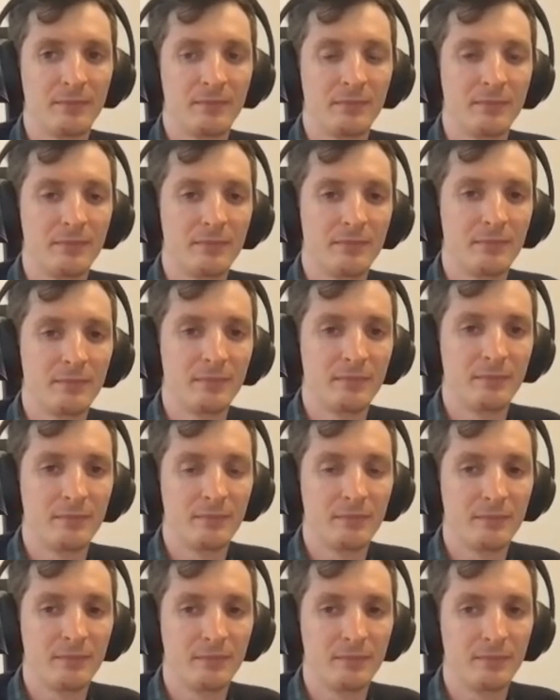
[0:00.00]

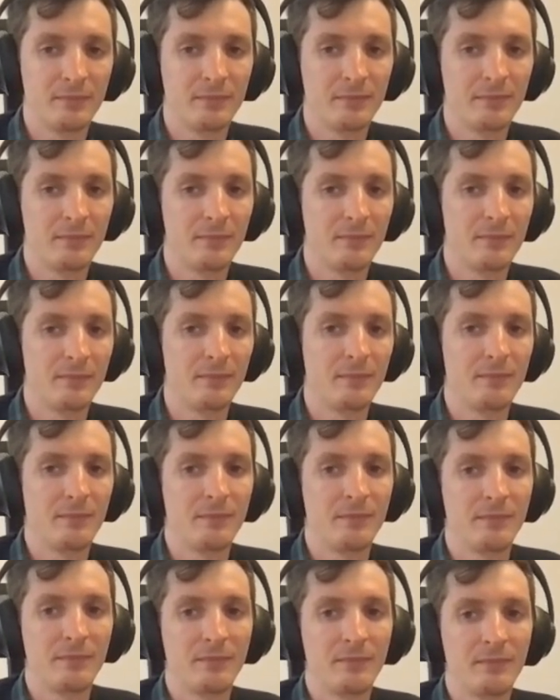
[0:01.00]

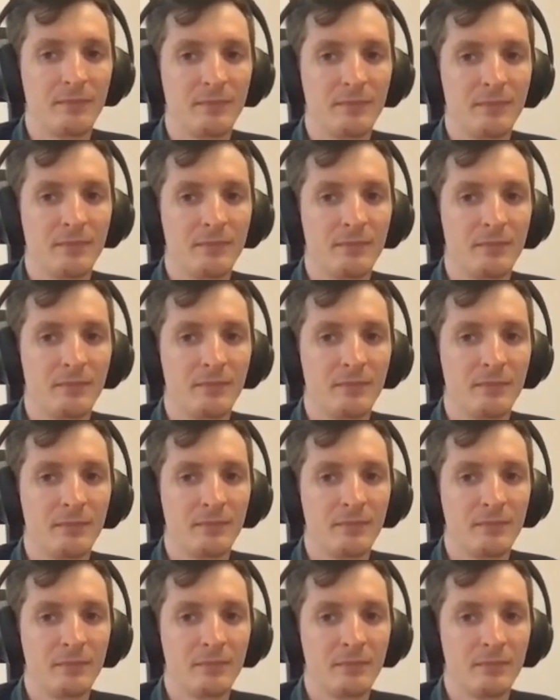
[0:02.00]

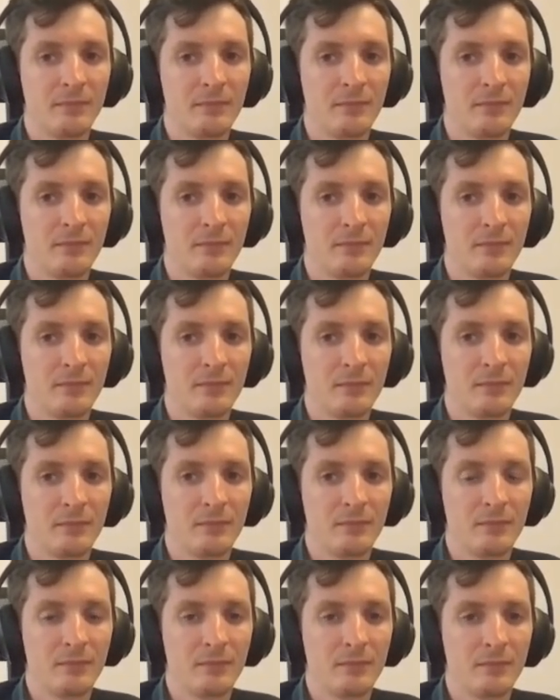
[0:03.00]

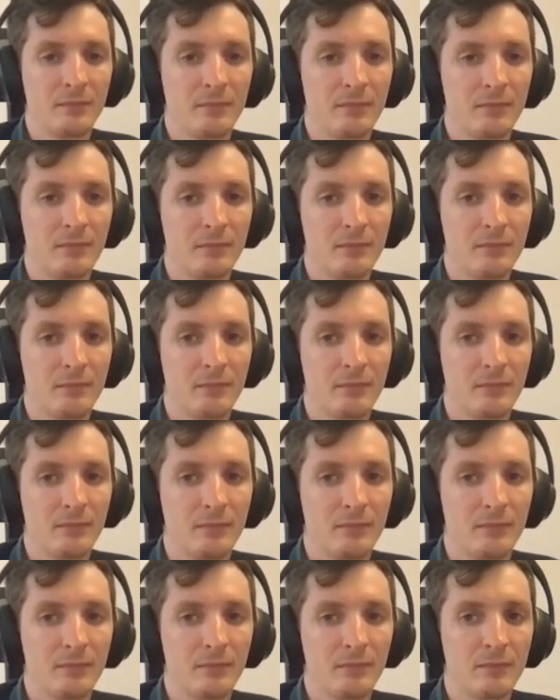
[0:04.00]

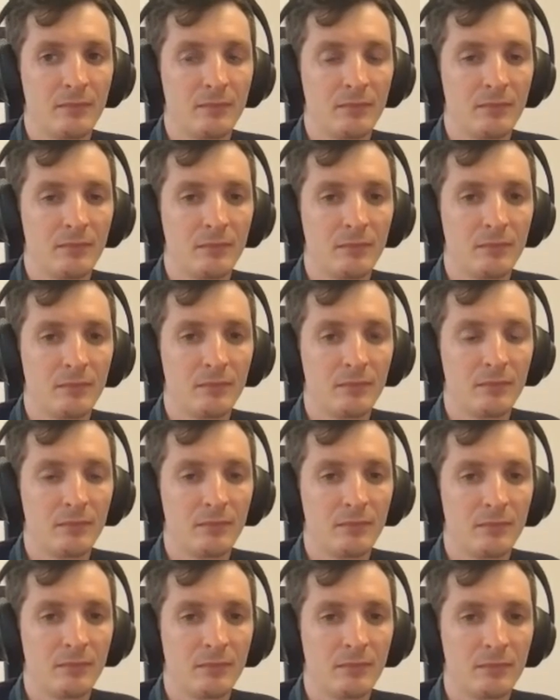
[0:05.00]

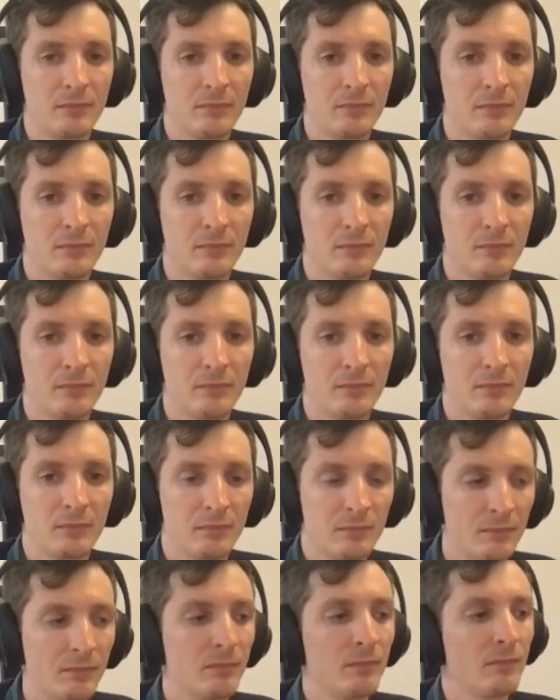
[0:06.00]

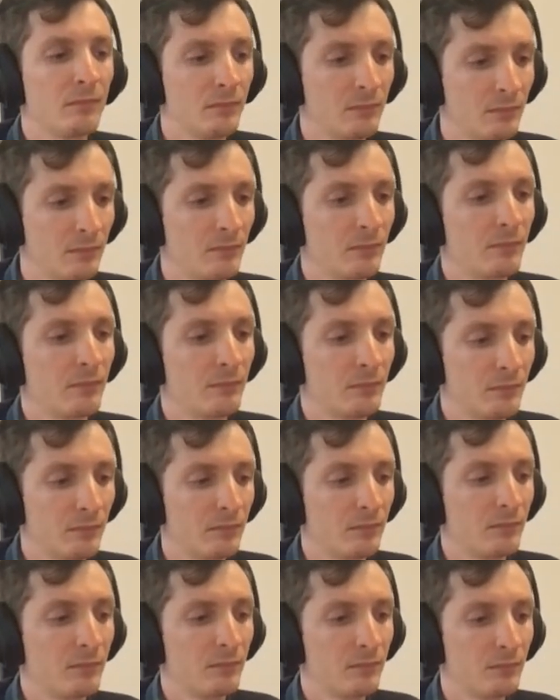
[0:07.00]
(silent)